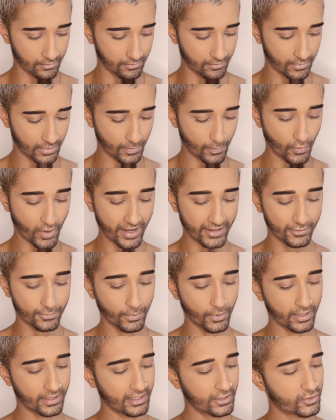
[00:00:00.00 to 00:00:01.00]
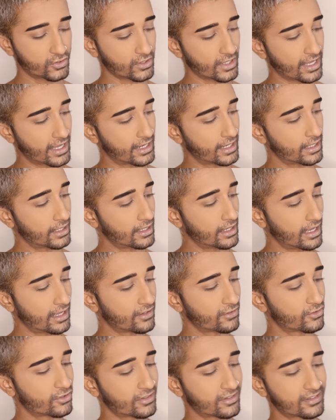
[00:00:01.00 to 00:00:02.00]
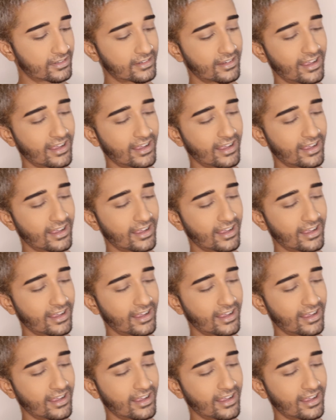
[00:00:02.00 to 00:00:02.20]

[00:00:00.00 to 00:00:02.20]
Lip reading: the price point that you get in, and just